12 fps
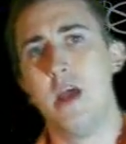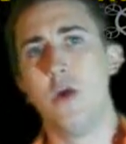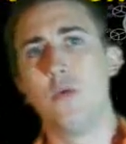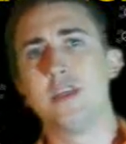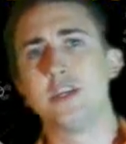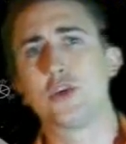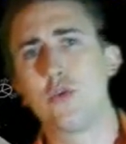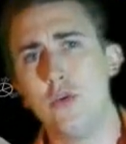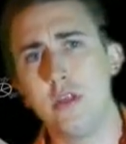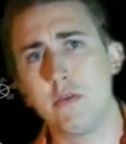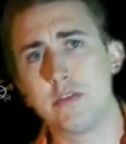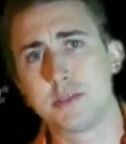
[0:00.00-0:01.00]
With a
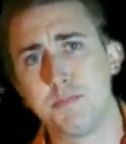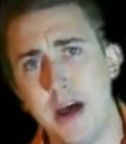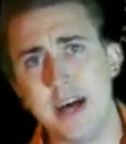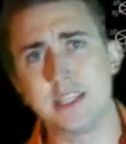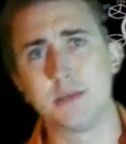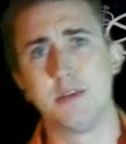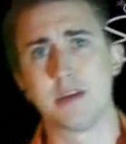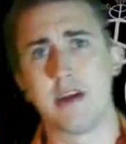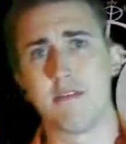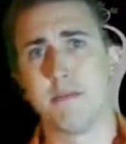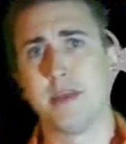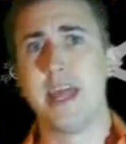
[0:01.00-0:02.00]
truly responsible
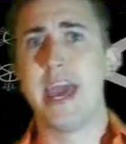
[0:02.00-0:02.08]
government,